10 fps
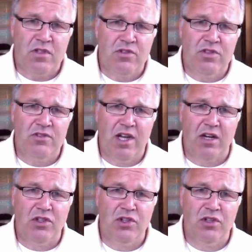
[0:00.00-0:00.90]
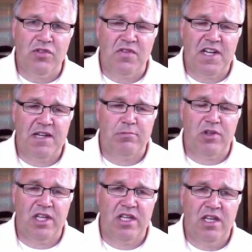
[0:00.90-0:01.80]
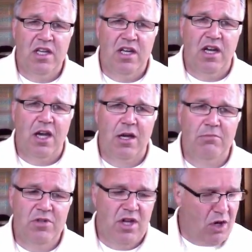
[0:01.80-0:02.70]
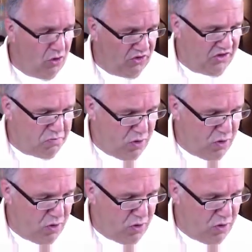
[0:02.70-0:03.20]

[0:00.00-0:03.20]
to let our church family know some